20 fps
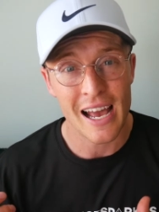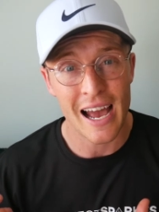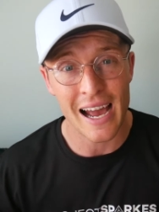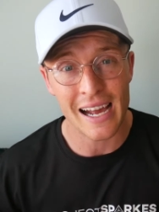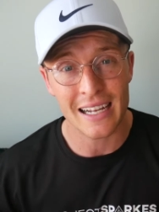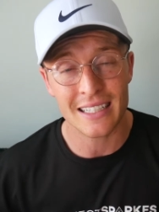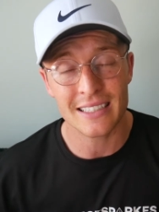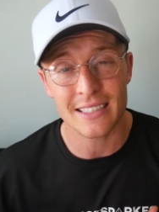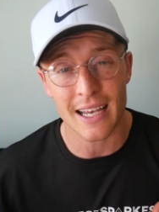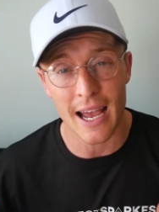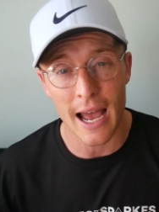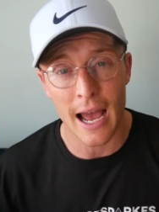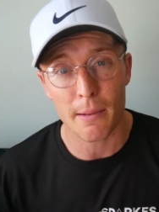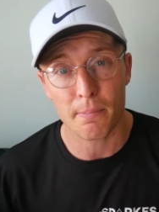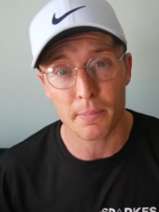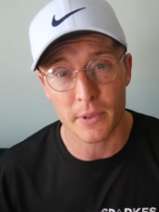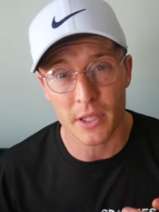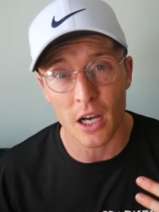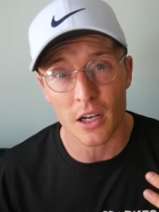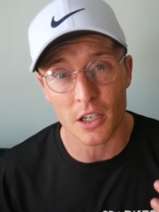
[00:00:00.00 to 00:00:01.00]
and
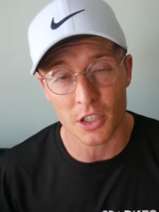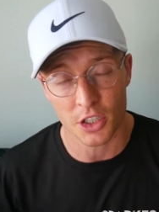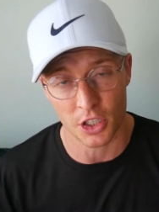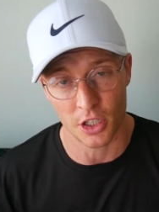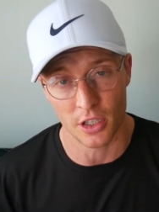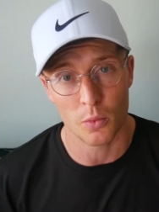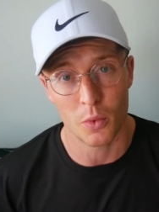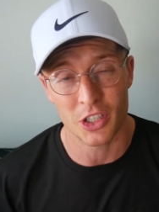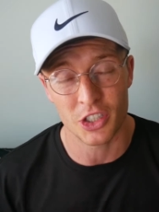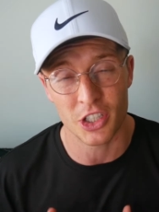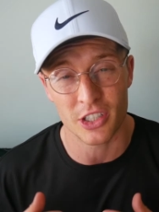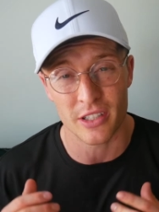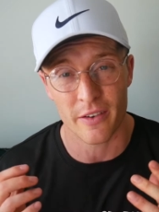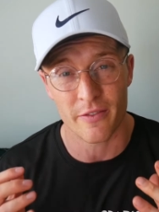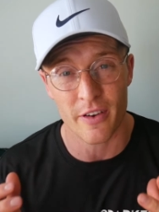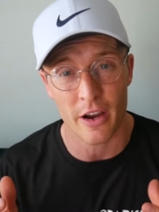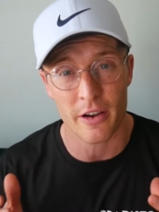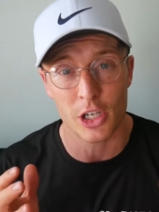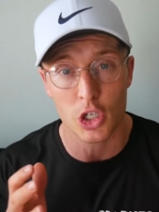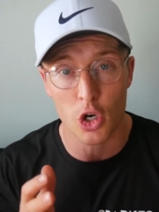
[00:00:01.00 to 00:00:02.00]
abduction, which is a
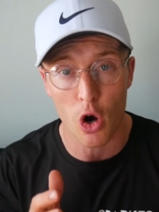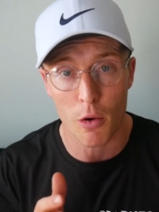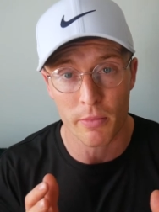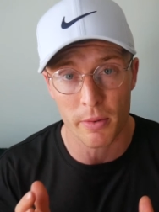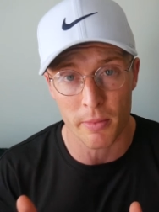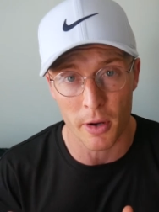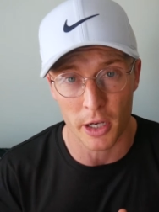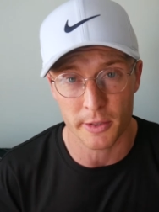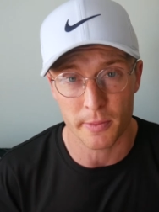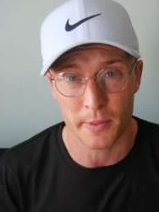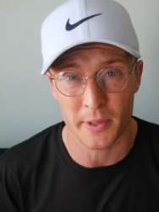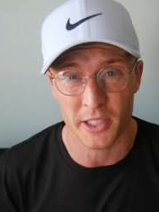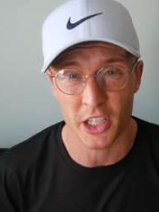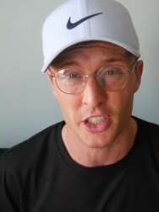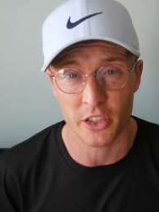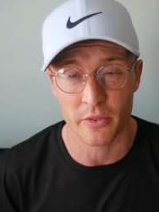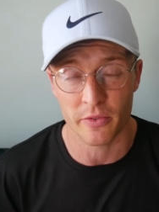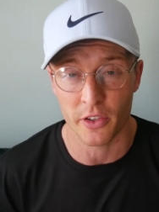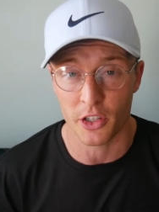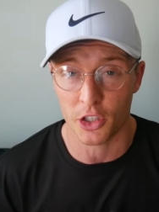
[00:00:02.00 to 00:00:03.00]
very compromised
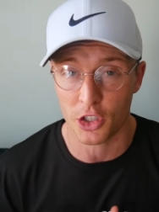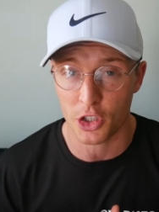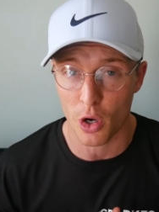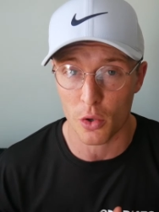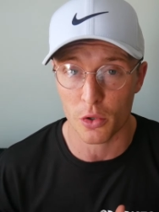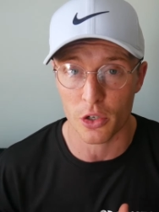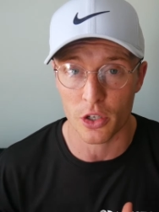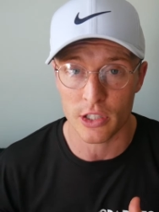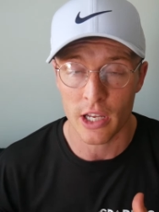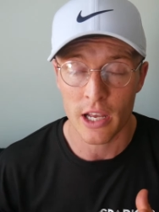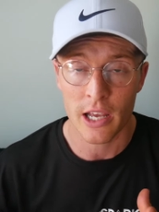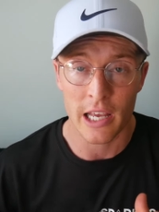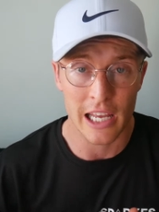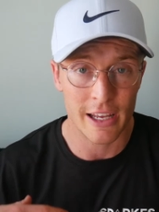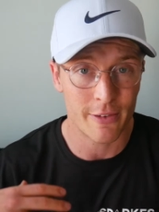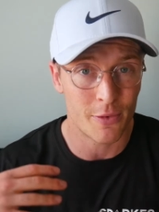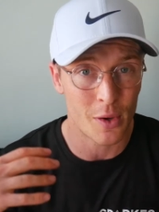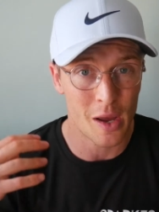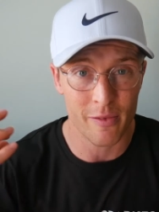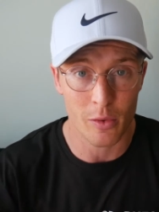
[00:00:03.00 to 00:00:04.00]
position for the shoulders
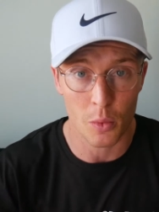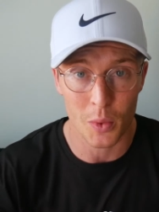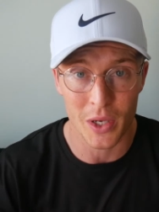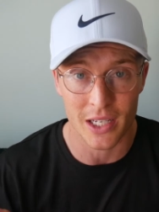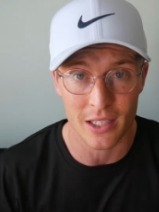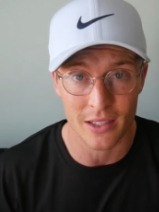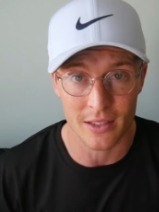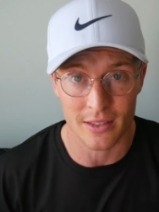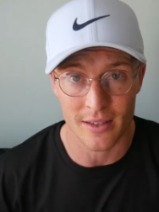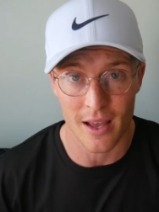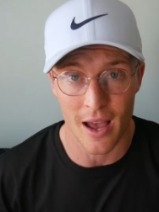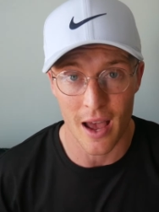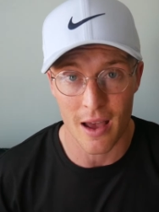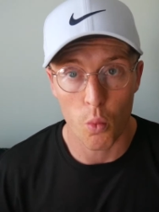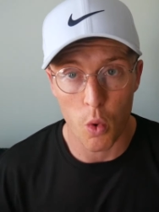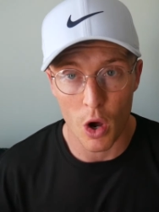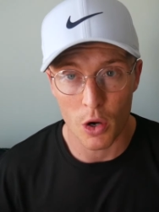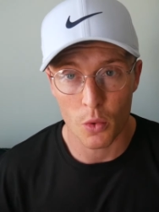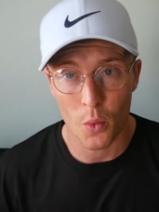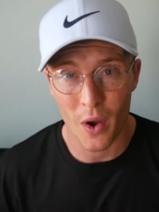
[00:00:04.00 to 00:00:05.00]
if we have a weakness there.
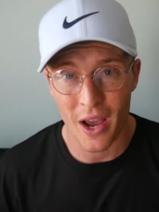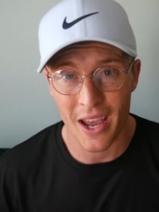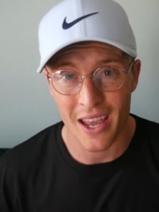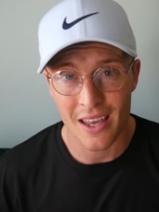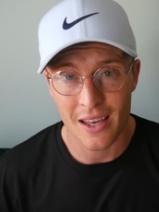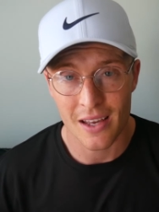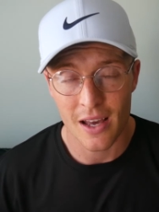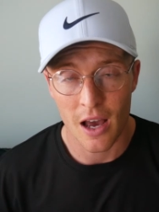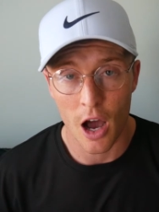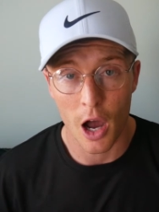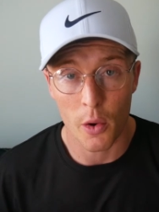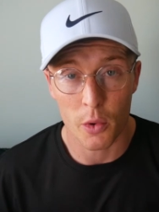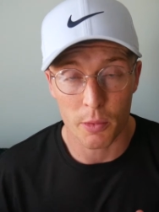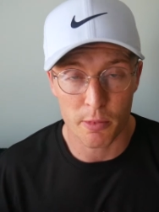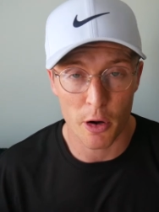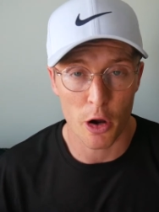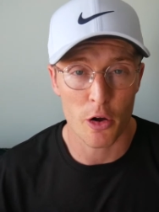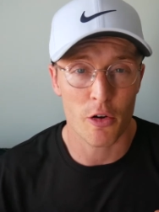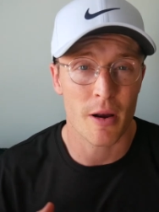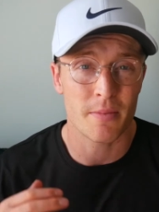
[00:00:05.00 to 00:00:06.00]
One way I
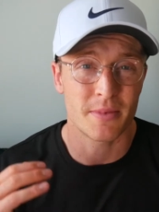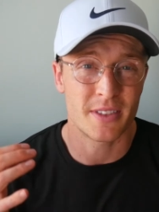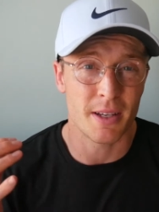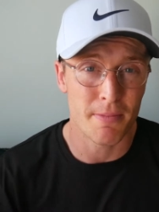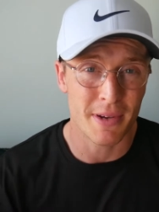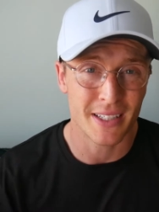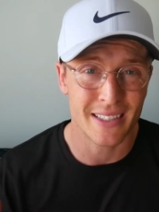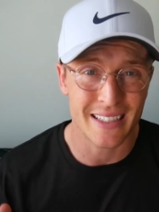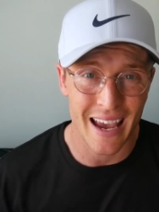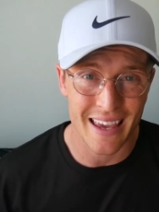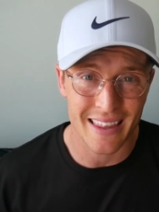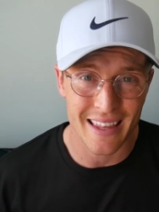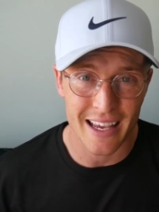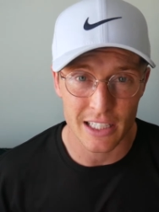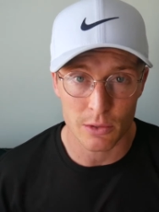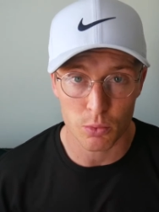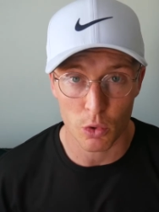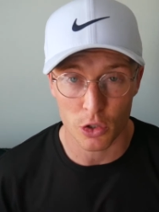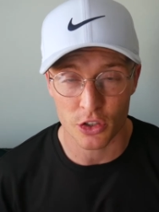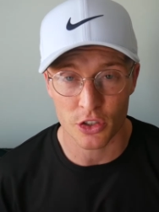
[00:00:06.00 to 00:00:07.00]
would program to mitigate
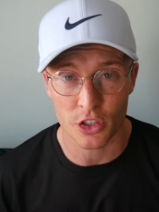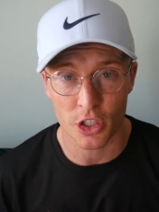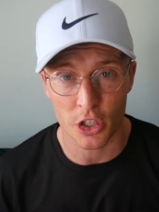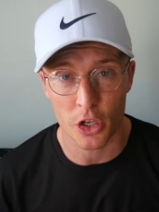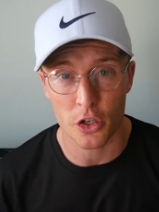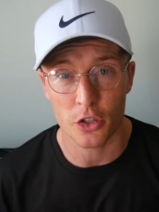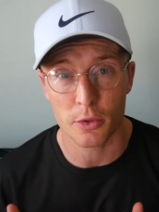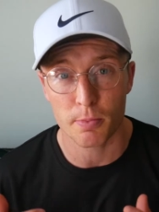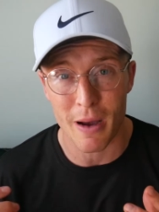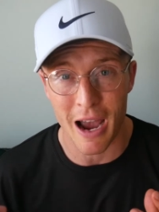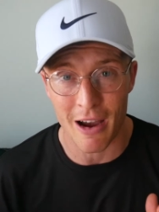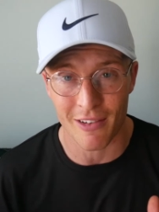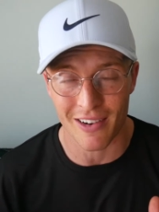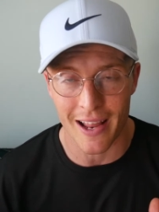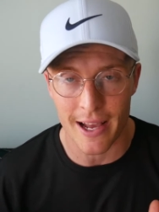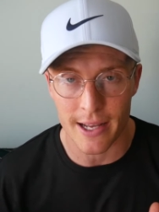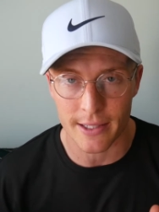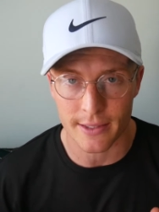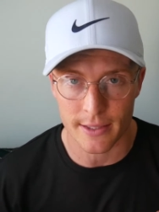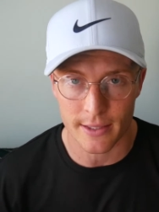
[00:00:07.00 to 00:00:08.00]
this was to use
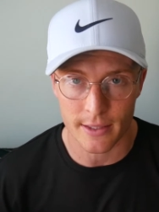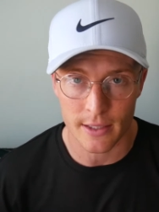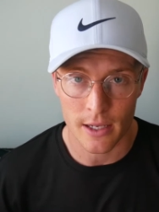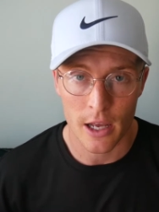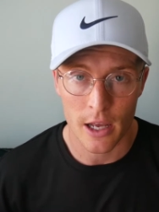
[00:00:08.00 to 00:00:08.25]
parallettes